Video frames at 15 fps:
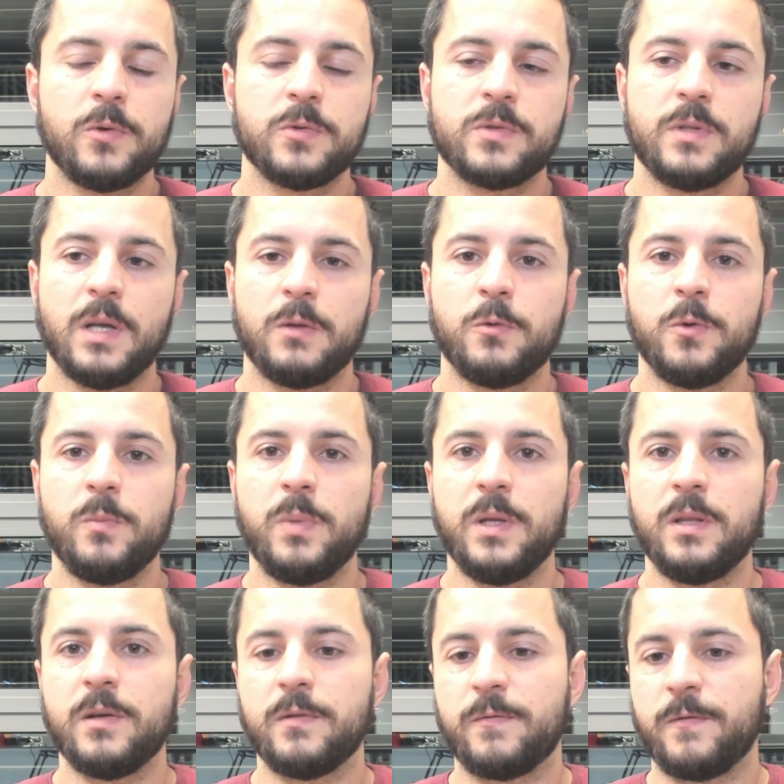because that
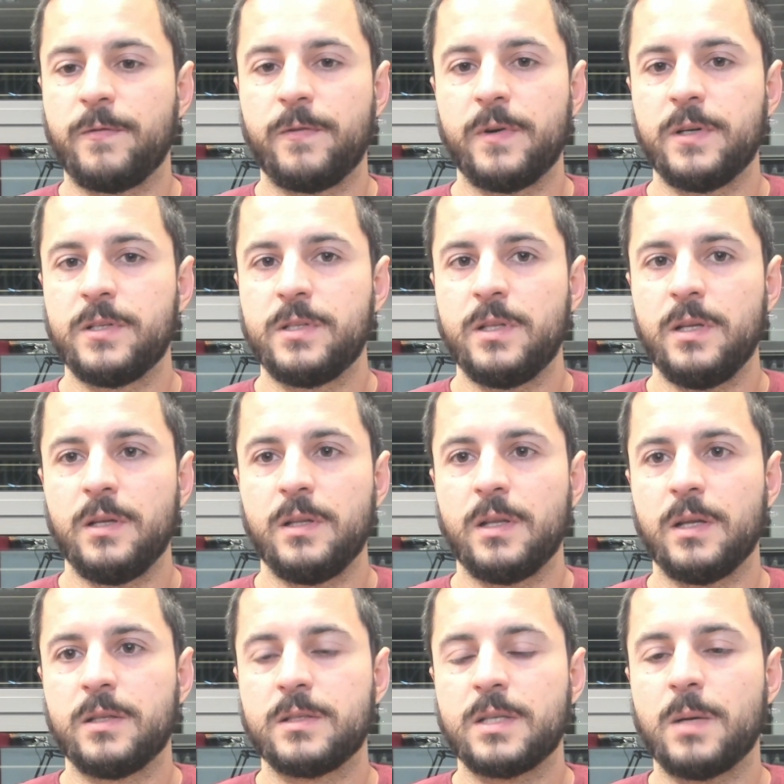would be the first
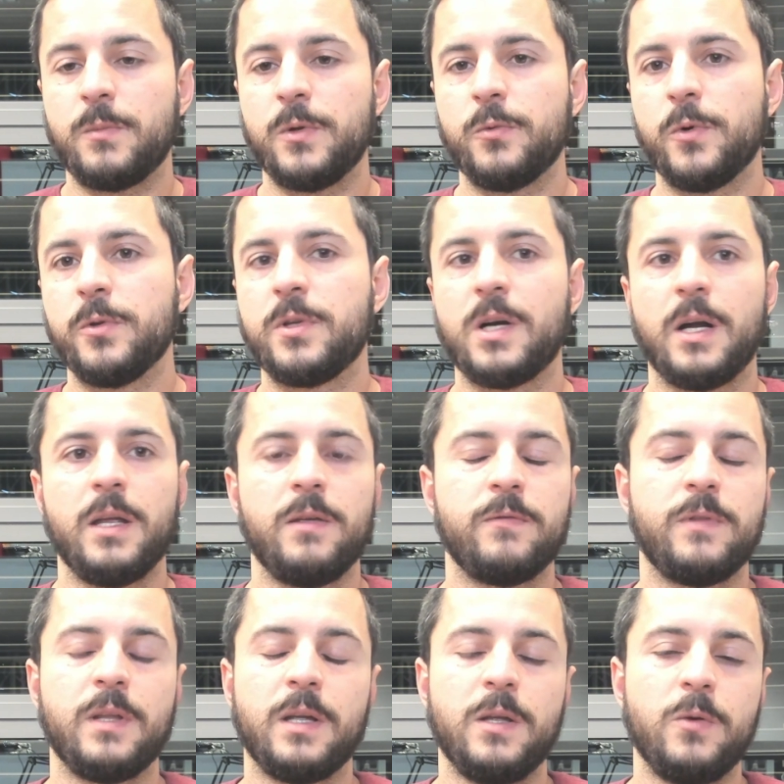thing that someone will try
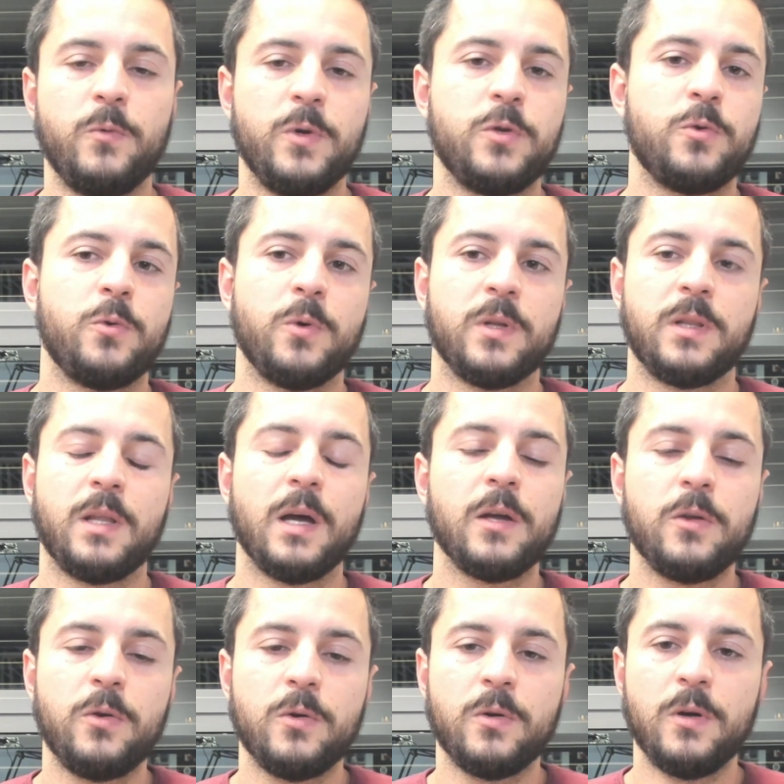if they wish to
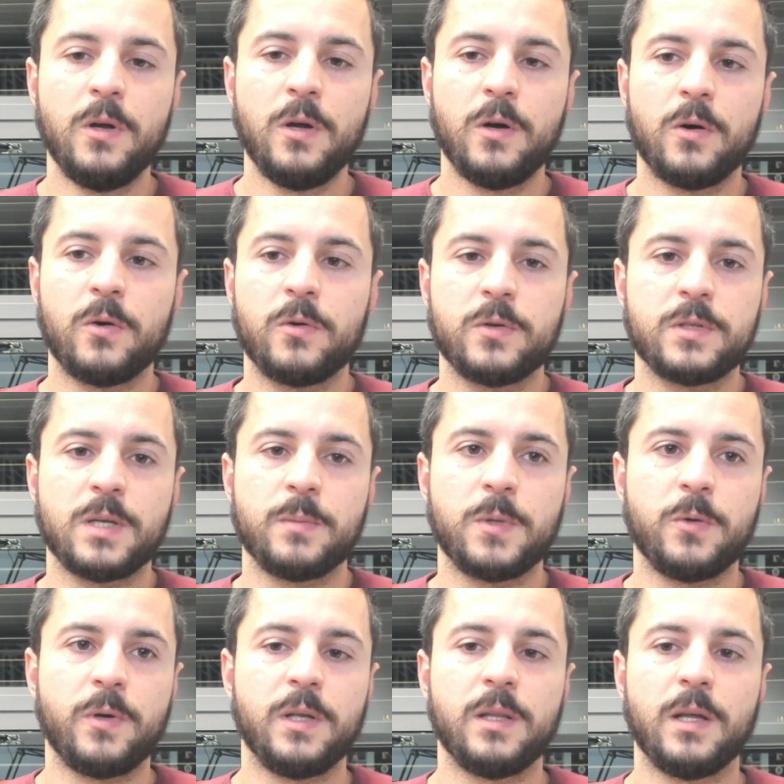attack you or
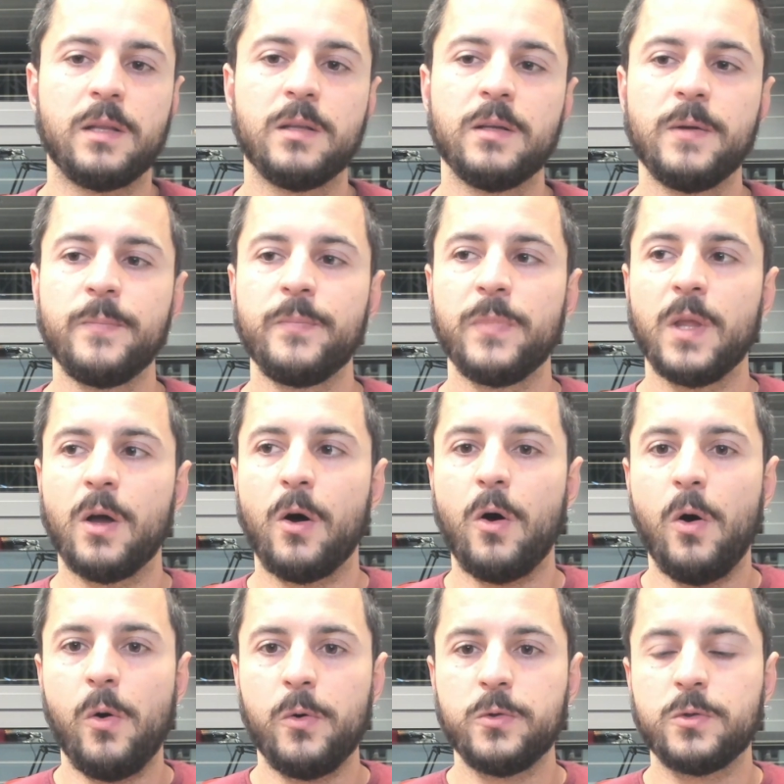something like that.
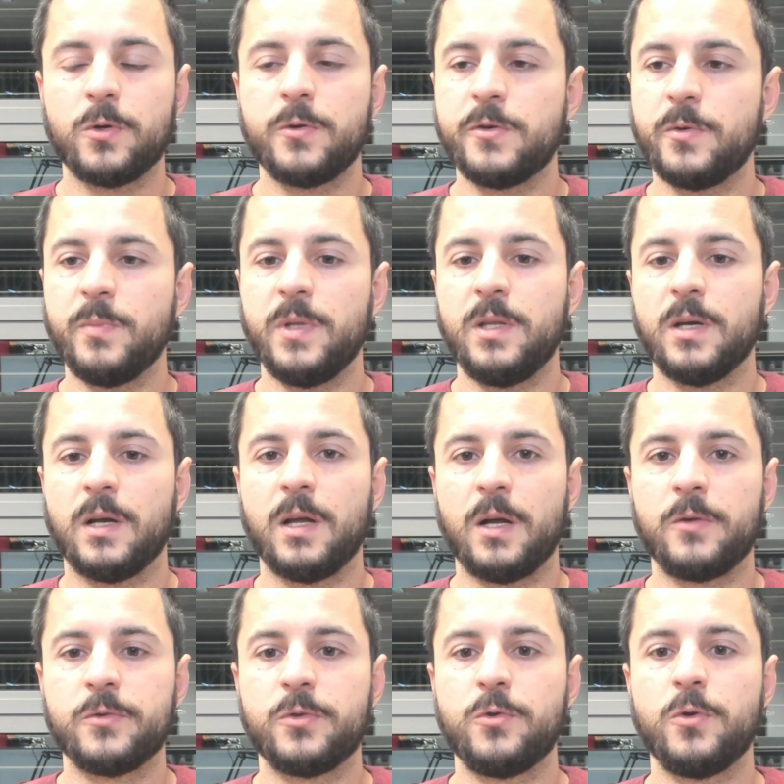all social media
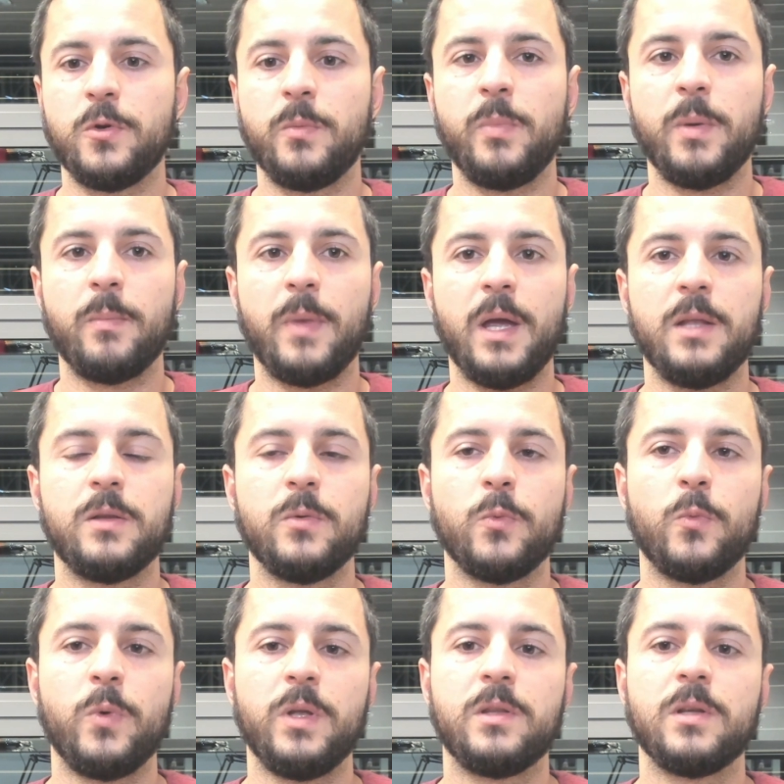accounts should be
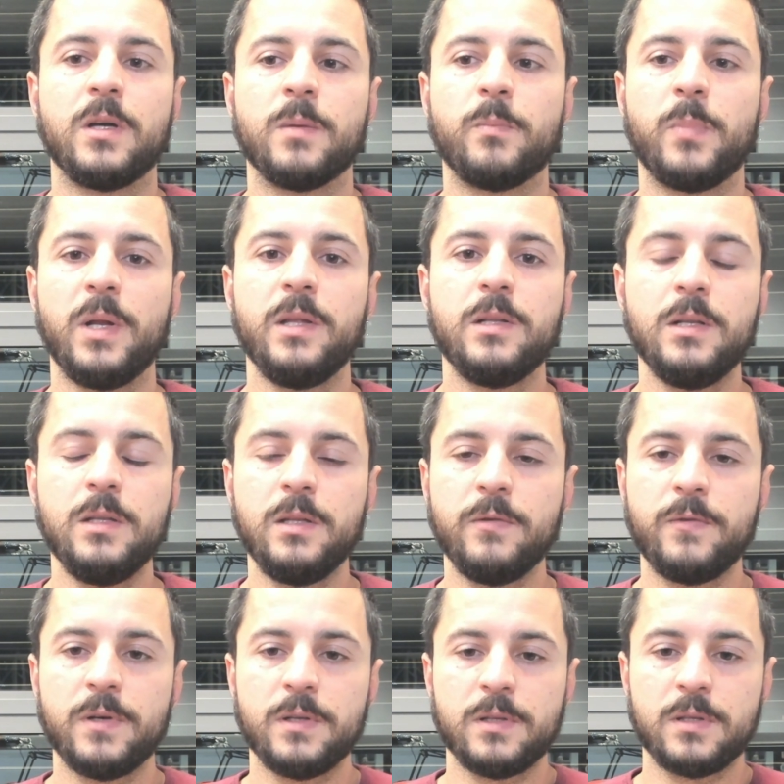made with a completely
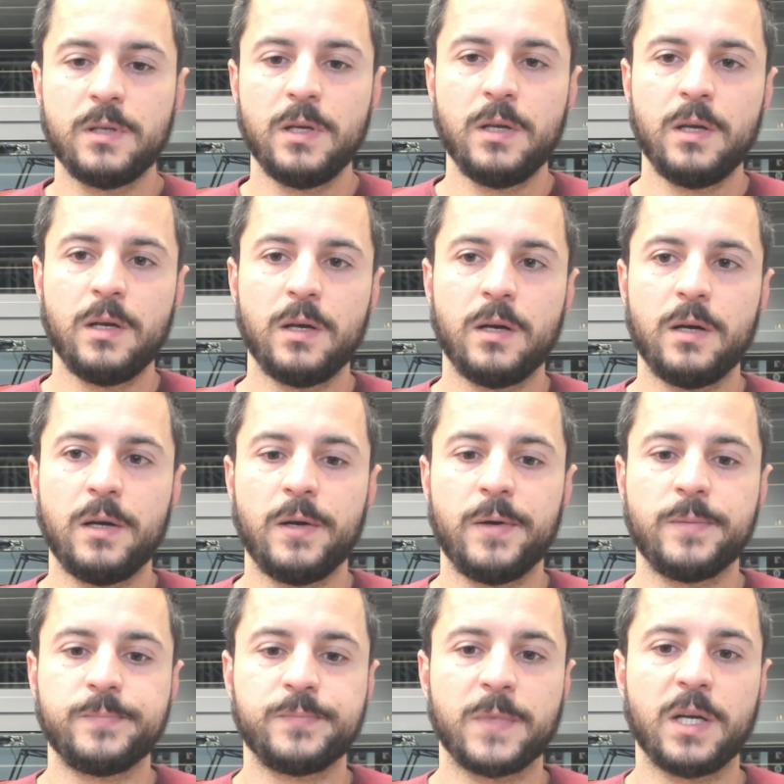different
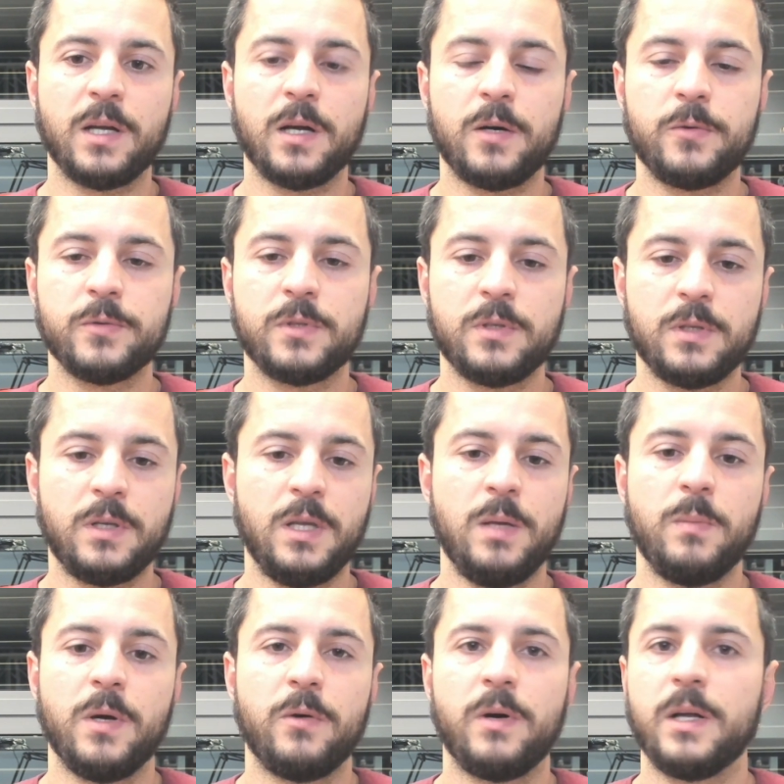account,
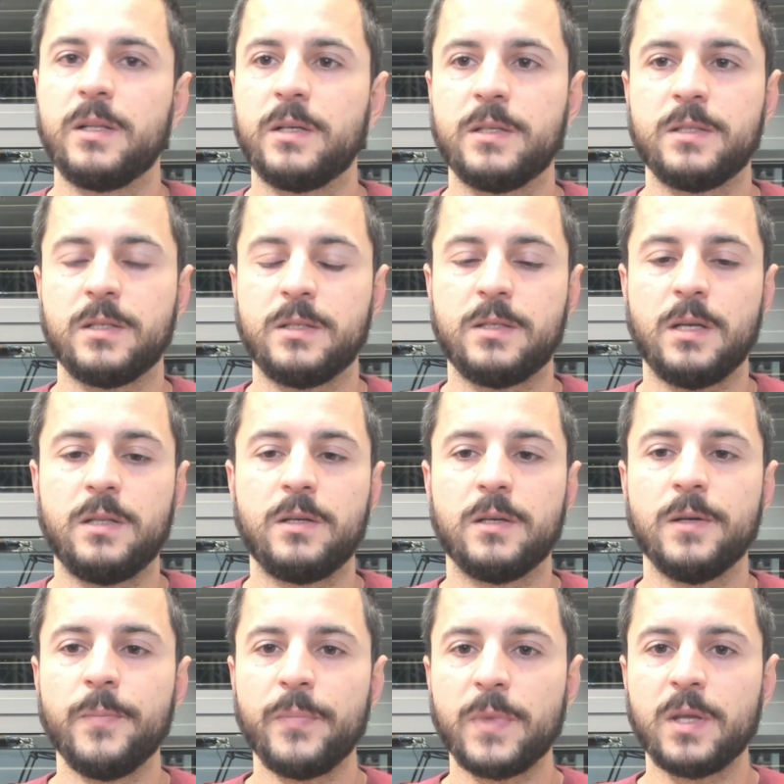email address,
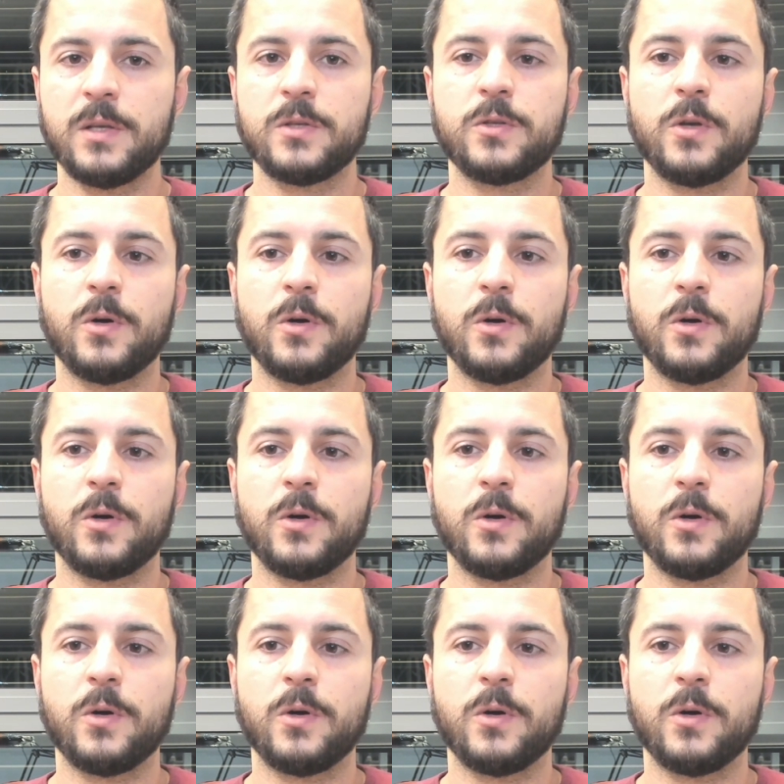etc.,